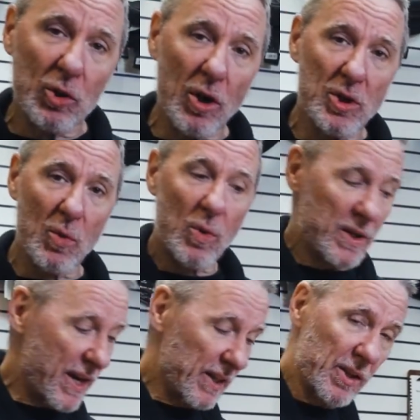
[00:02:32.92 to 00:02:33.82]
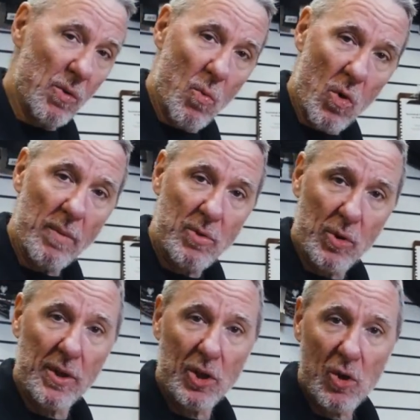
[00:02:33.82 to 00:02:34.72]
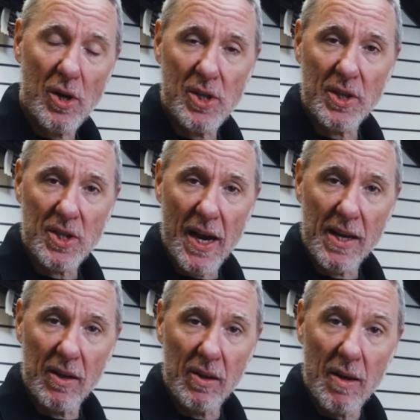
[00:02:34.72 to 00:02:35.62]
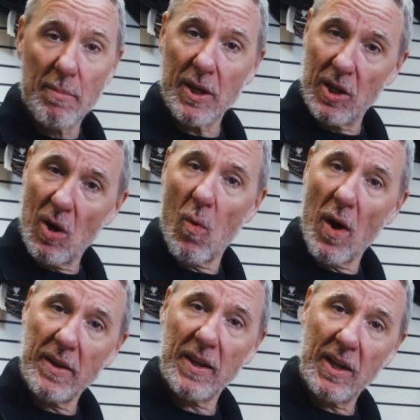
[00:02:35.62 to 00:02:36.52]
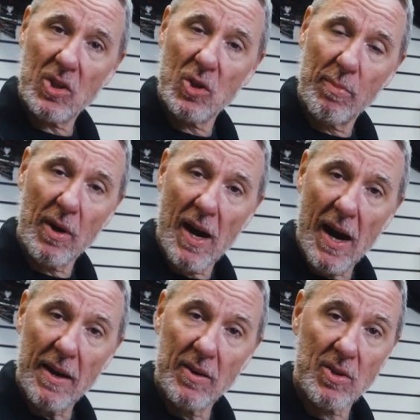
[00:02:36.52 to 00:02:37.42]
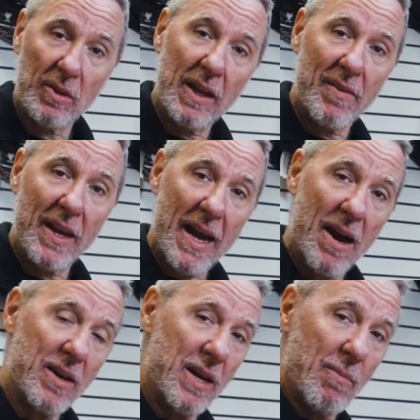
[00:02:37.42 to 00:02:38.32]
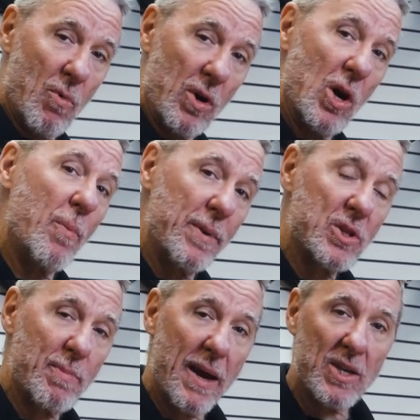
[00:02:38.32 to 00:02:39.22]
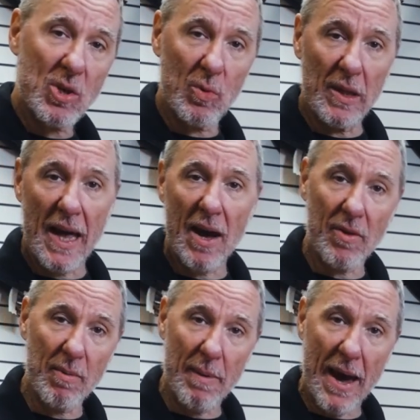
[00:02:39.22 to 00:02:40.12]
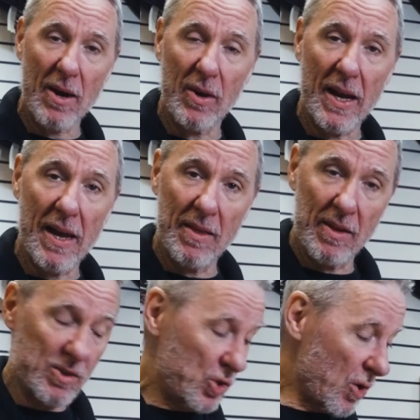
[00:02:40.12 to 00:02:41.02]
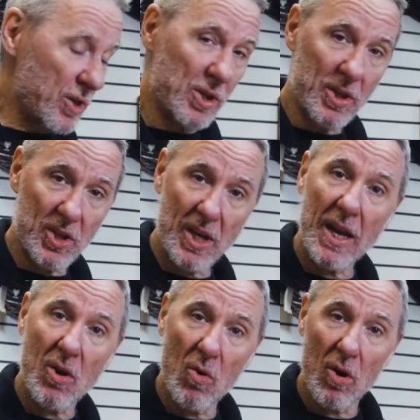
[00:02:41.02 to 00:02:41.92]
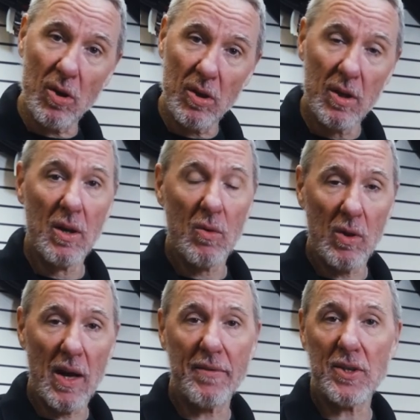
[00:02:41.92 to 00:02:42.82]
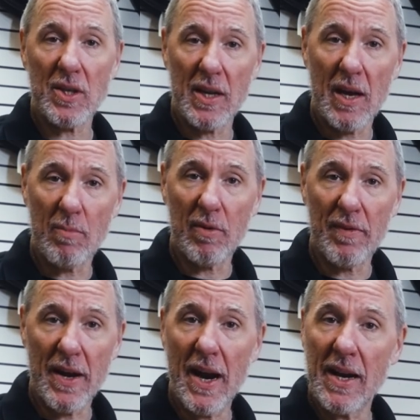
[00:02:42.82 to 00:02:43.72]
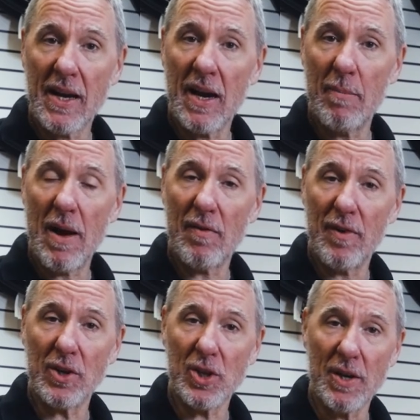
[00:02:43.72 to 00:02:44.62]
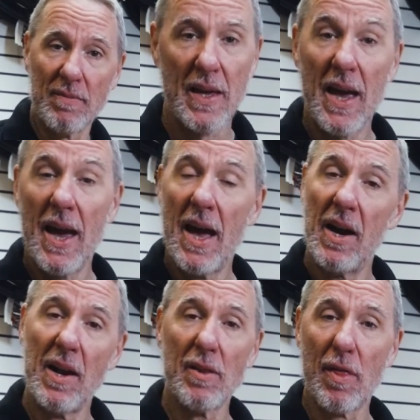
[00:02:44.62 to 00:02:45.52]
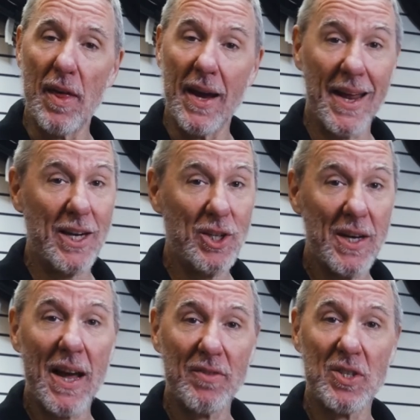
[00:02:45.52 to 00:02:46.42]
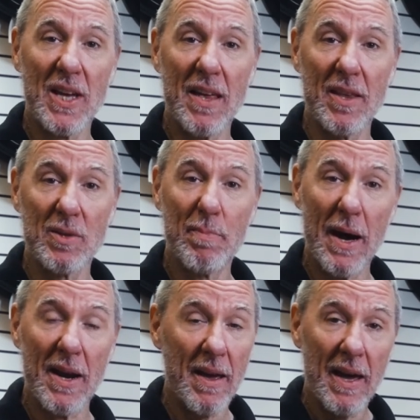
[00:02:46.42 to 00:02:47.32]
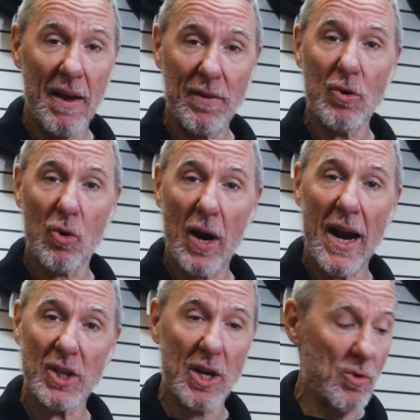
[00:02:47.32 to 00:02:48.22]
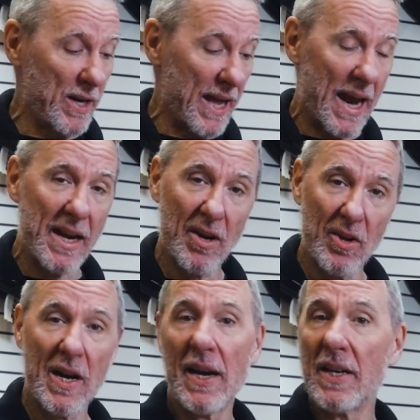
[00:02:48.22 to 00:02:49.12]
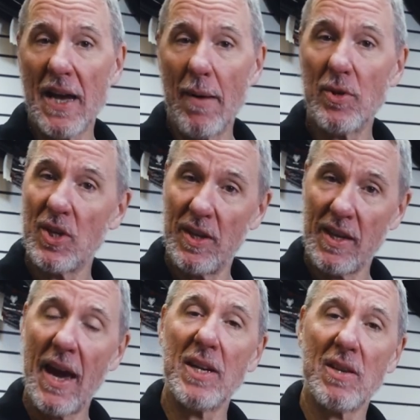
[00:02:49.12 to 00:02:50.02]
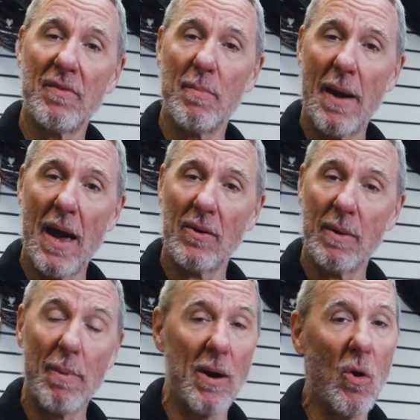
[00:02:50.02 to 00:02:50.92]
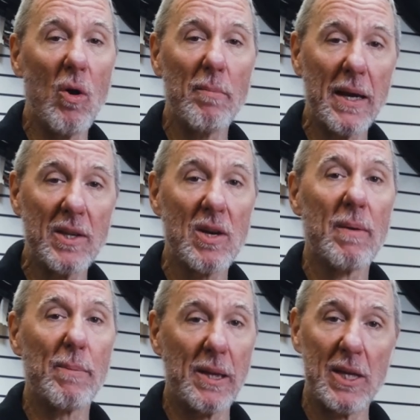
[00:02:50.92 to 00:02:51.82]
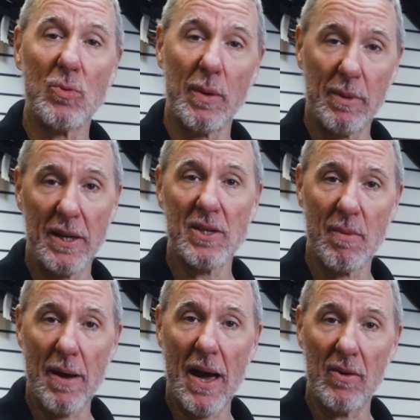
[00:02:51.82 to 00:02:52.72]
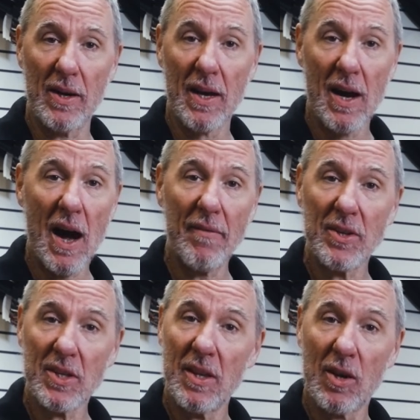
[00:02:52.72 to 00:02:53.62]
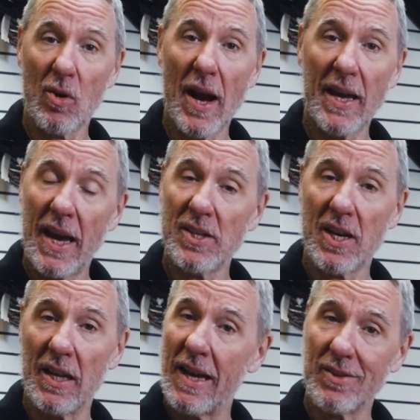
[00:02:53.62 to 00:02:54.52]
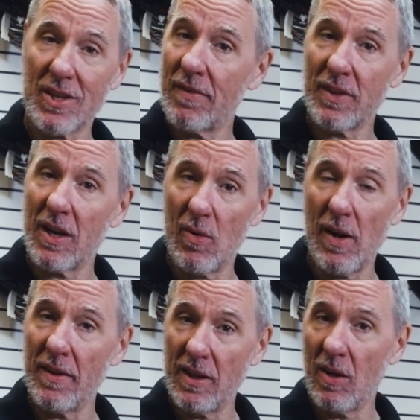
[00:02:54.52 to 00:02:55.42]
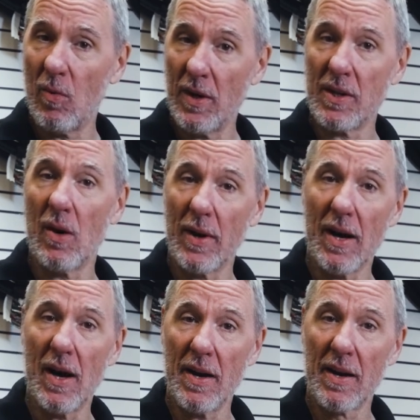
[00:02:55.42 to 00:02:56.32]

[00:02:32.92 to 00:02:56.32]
charger will get a little warm during the charging cycle, but you don't want it to get super hot. So leaving it out in a more open space to allow the battery and the charger to stay cool will obviously help prevent any kind of malfunction. And another thing, and I shouldn't have to say this, but if you crash and or get any other kind of damage to the case of the battery, by all means, please replace the battery. Obviously, the cracked case can allow stuff to go on that you don't want going on.